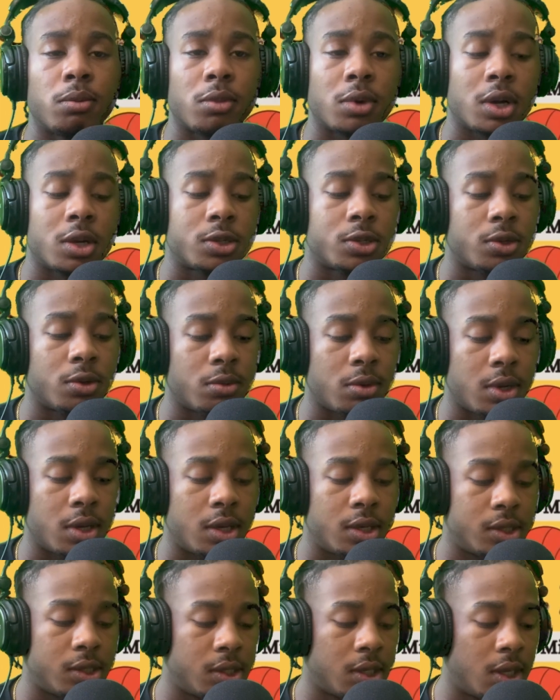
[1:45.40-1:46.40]

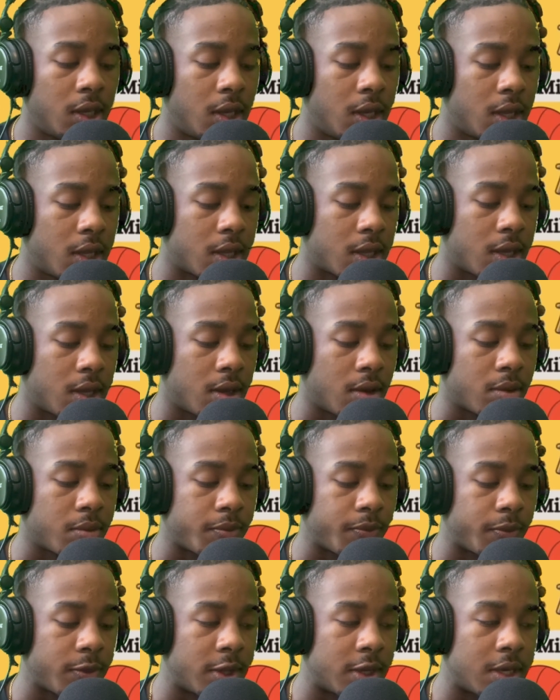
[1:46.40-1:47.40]
roster-wise. Now,
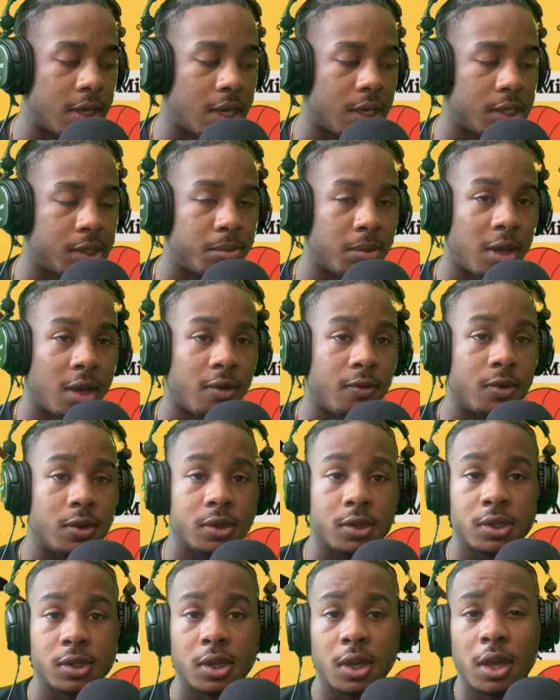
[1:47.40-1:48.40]
the Dallas
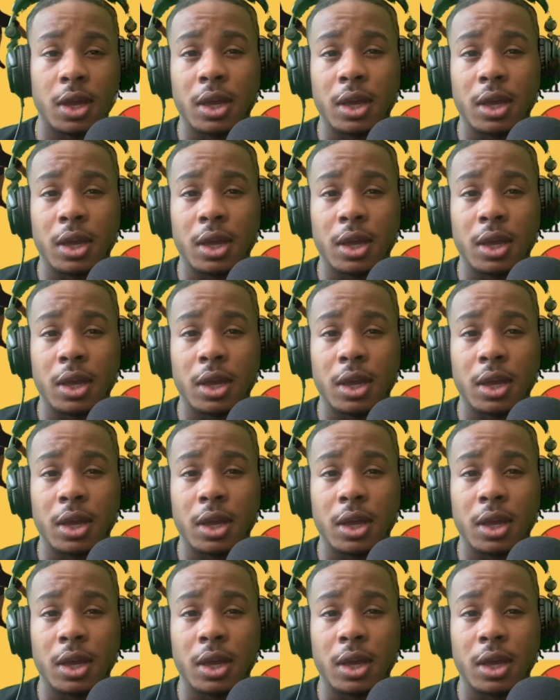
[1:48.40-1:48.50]
Mavericks